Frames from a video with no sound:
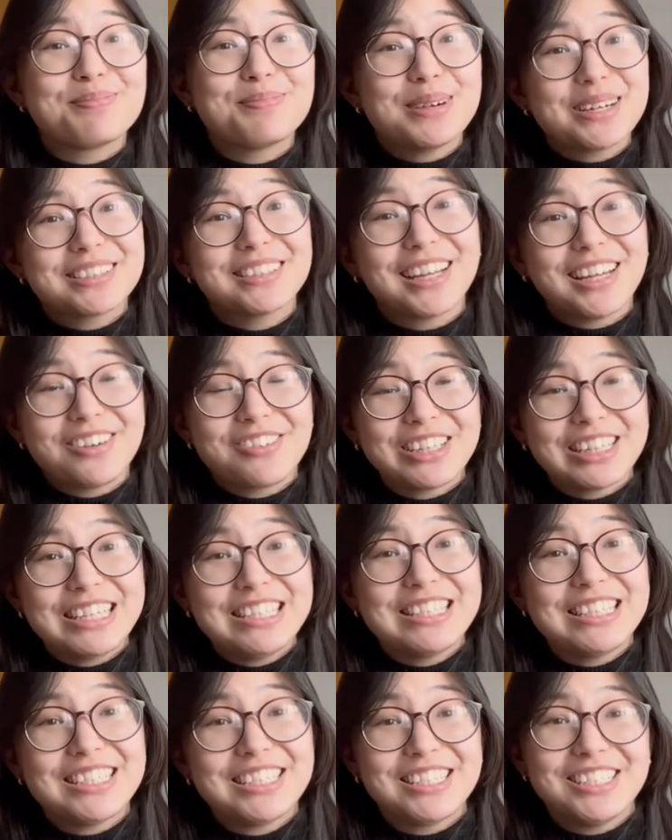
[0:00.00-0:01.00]
books I really
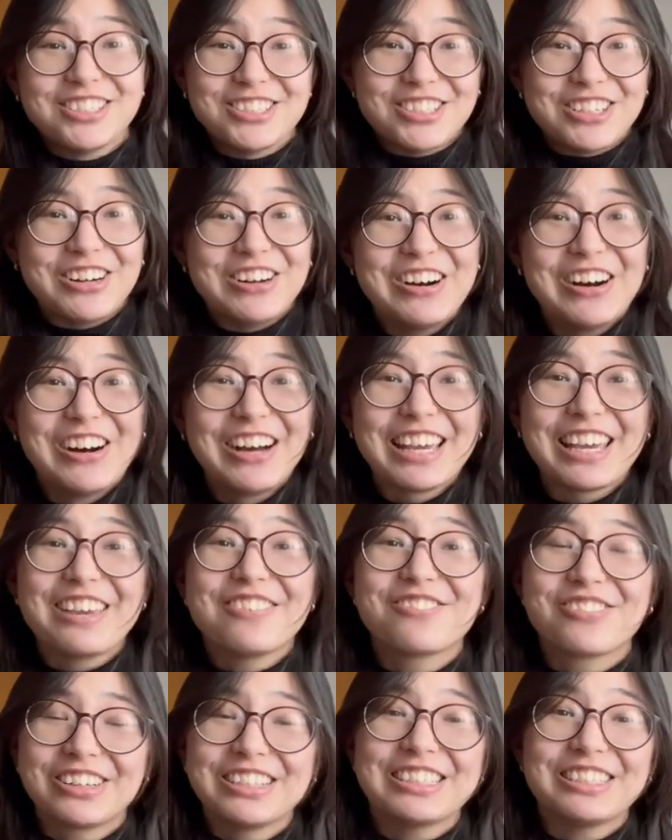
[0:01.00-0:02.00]
didn't enjoy
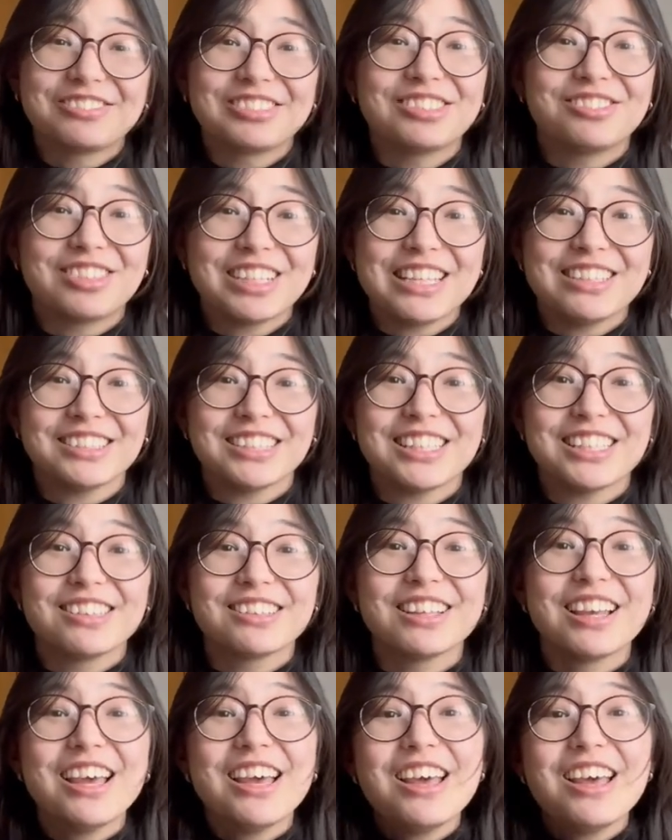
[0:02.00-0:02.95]
for different reasons.